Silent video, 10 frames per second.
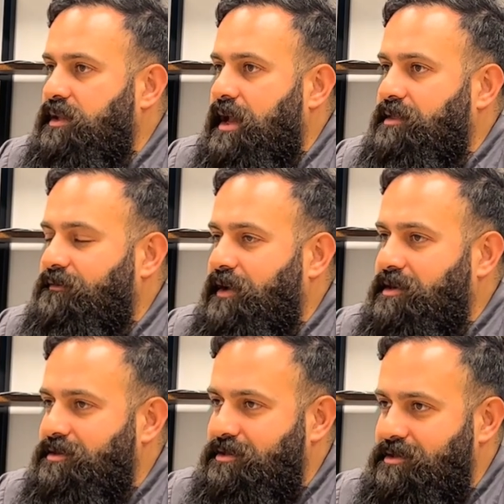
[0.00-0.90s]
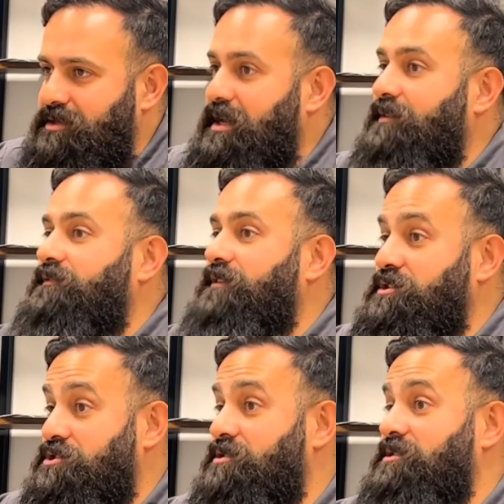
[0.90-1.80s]
of the end effectors, design of the
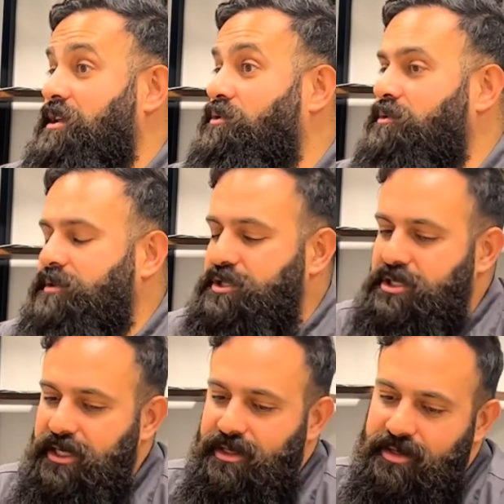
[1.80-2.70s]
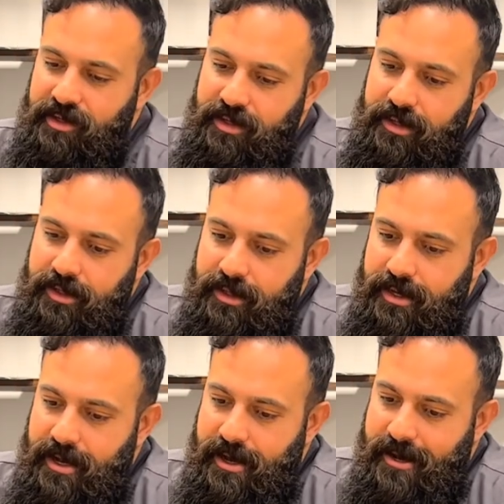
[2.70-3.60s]
fixtures that hold the sheet. Yeah.
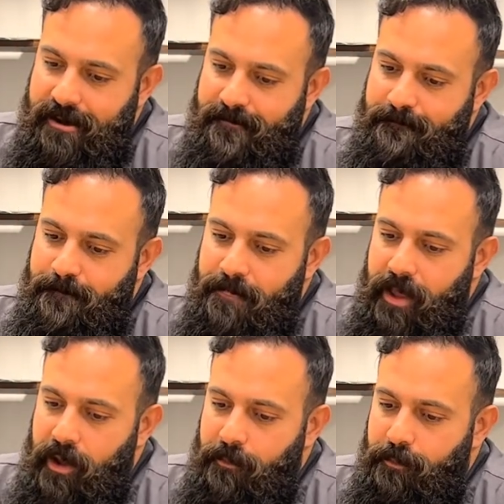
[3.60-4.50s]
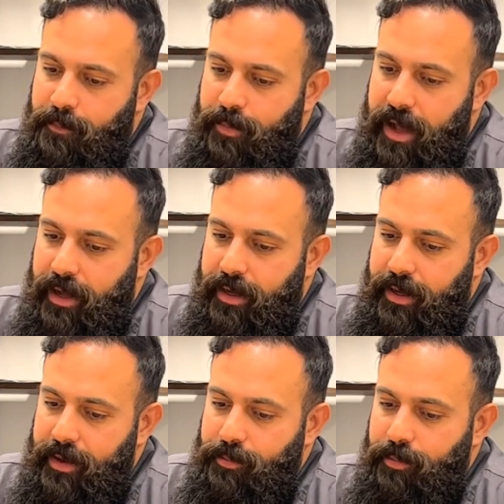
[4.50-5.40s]
Um,
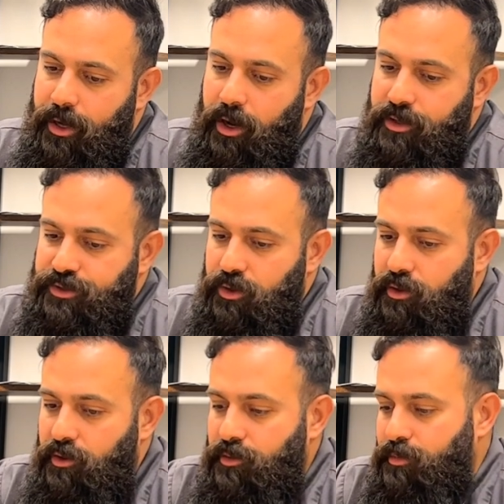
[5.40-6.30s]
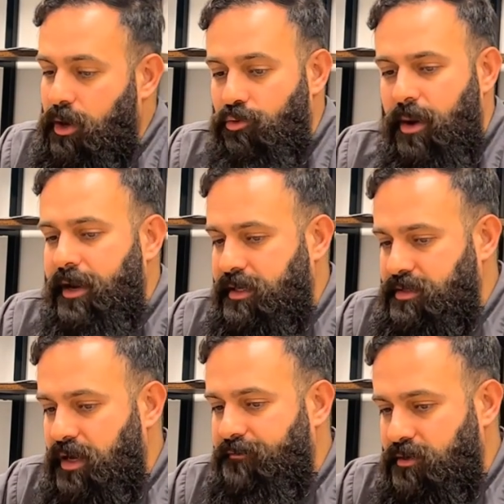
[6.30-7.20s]
but also but robotic
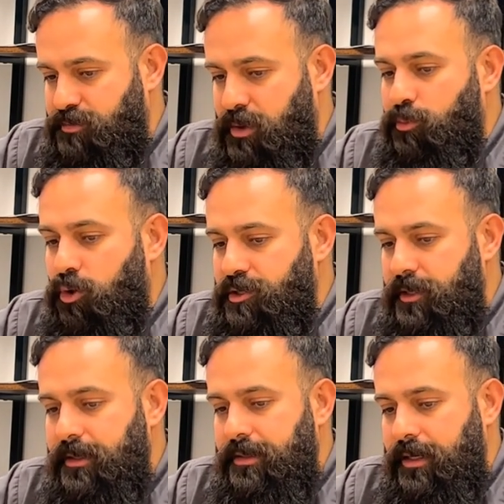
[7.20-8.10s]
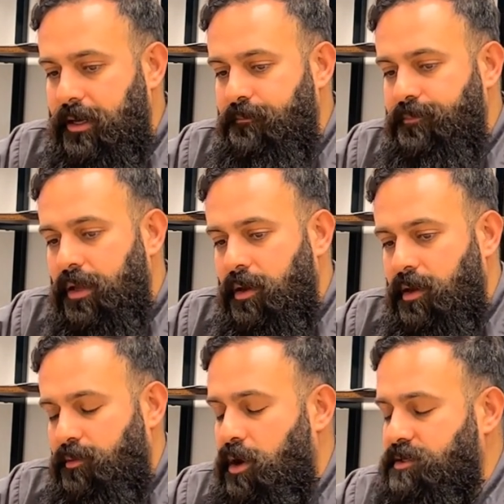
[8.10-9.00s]
itself is a big portion of the team
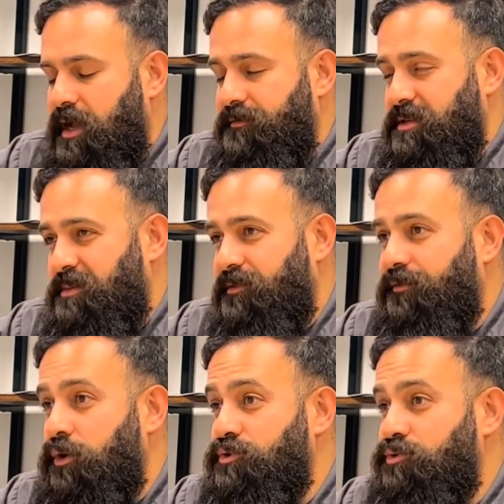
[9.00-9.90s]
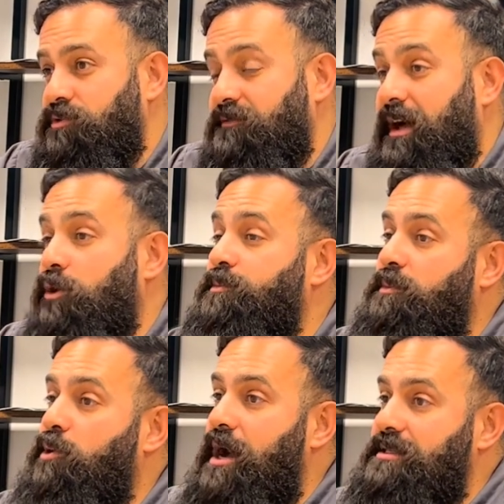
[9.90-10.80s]
we also have the team of folks who develop
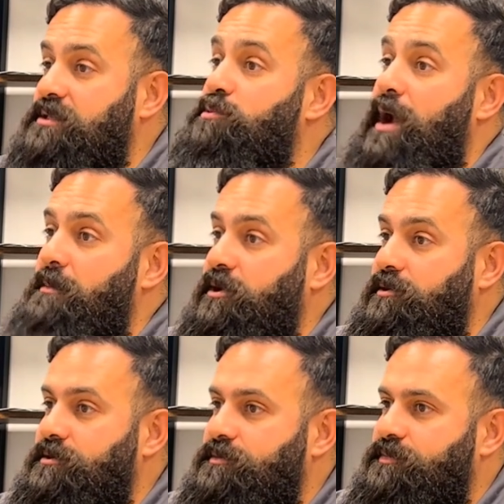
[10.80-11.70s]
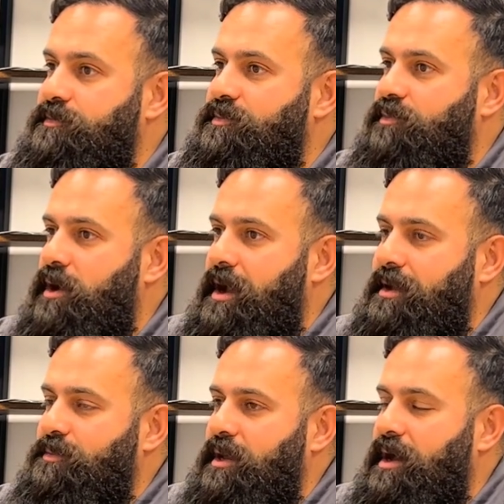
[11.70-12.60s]
the process parameters
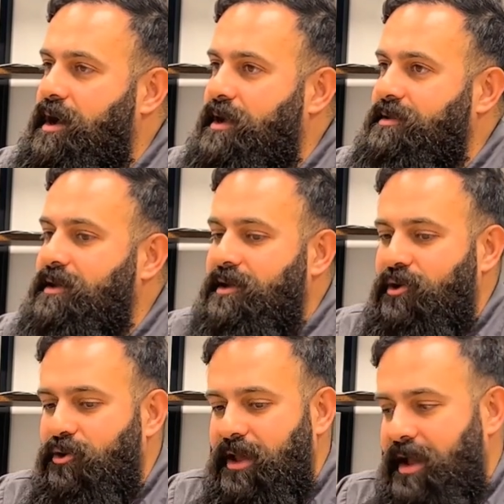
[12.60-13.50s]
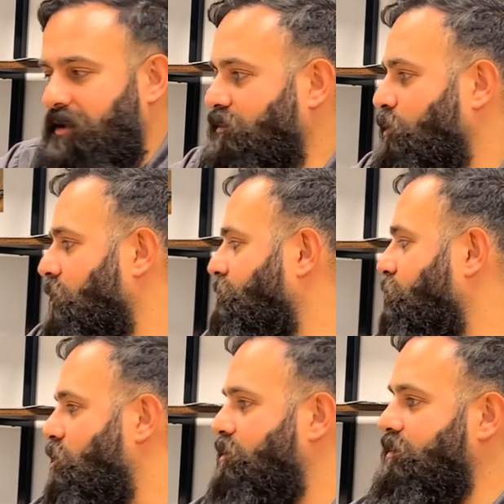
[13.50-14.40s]
right behind okay if you want to
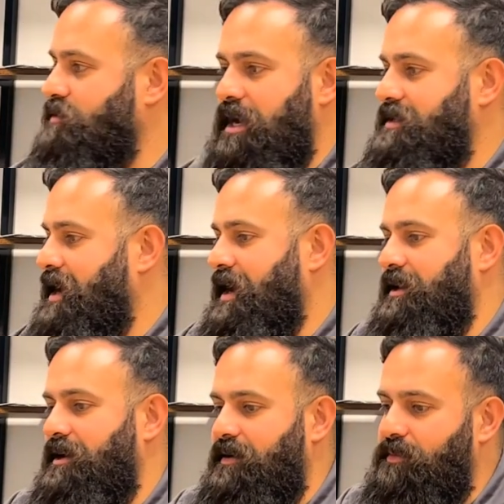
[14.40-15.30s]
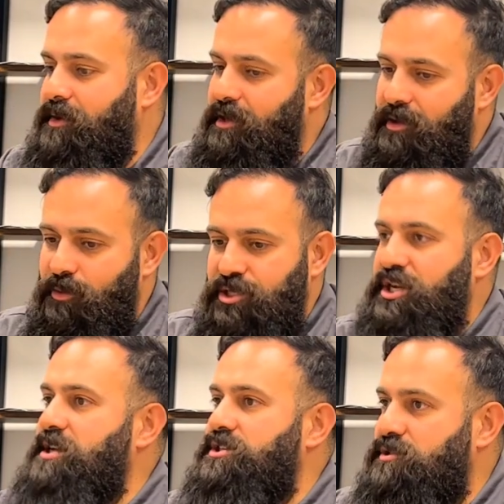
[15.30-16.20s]
form titanium what
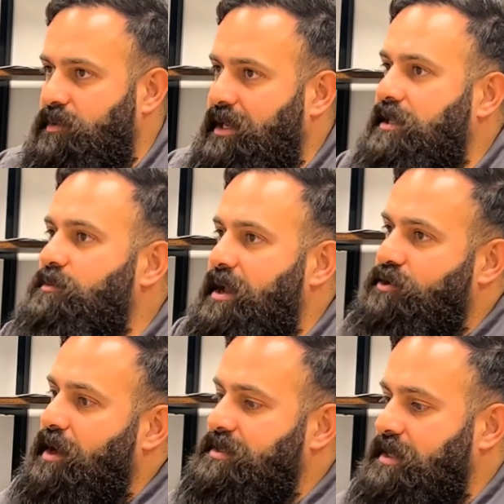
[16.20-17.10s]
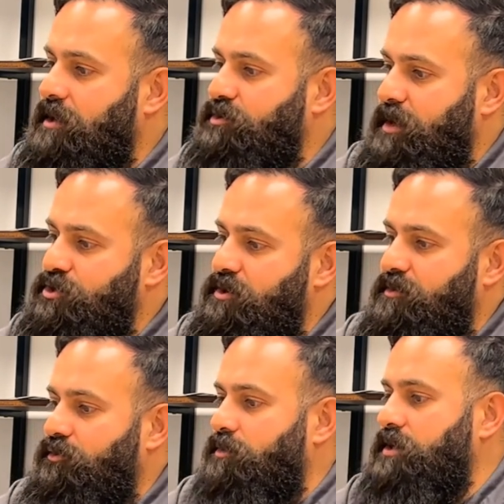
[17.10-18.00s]
changes do we need to make to our cell to make sure
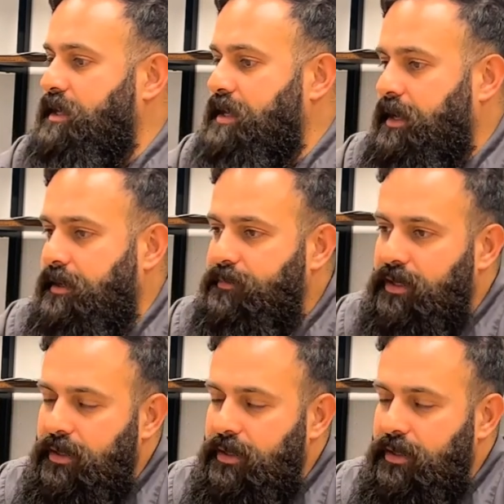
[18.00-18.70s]
we form titanium